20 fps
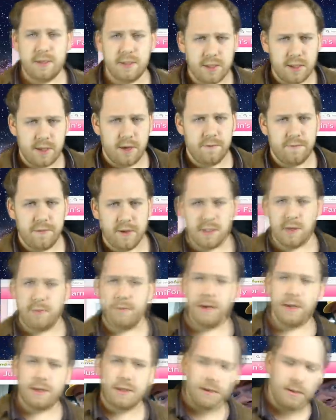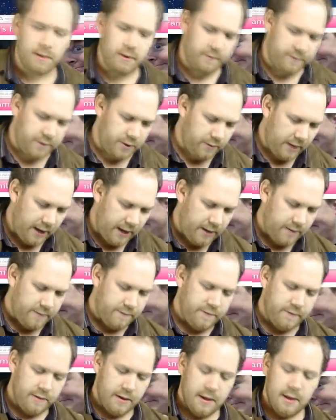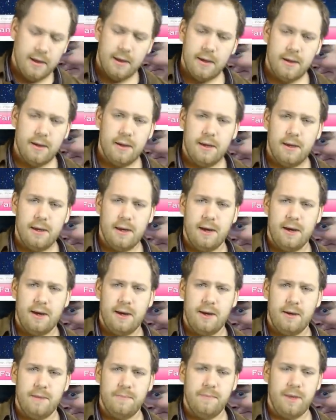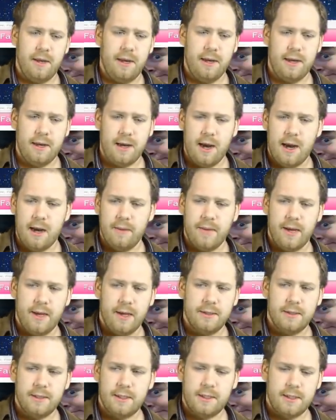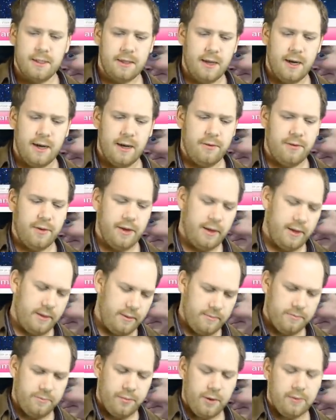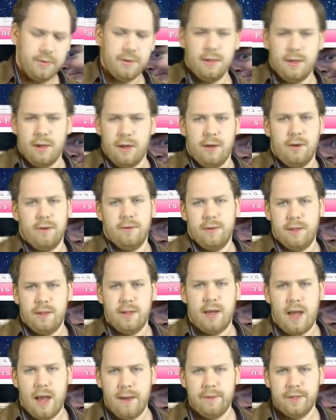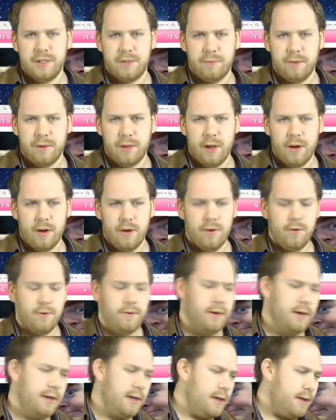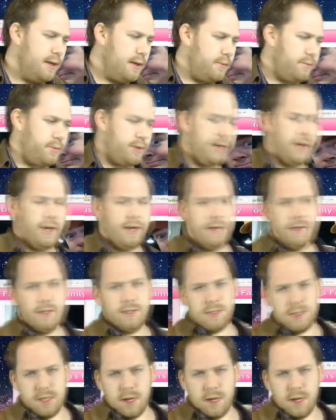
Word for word: this is Cute Fuzzy Weasel. If you have Um, any comments, anything, post, you know, in the comments below. Please